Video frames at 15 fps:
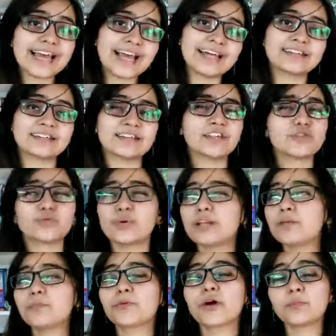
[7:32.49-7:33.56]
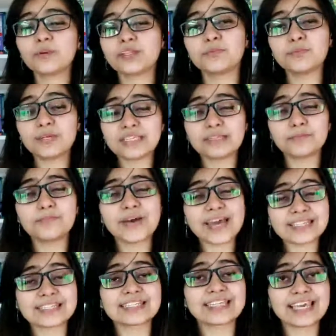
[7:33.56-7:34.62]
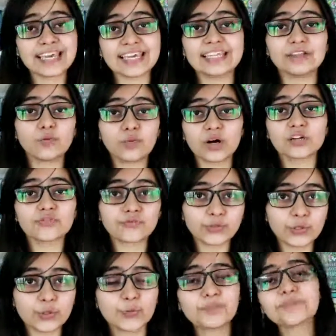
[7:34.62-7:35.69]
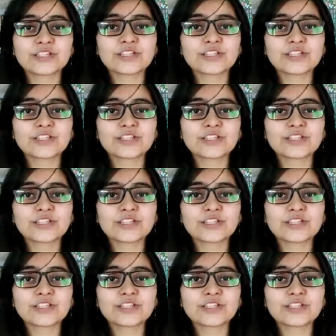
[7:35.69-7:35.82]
and it will probably be the best thing in the world for you.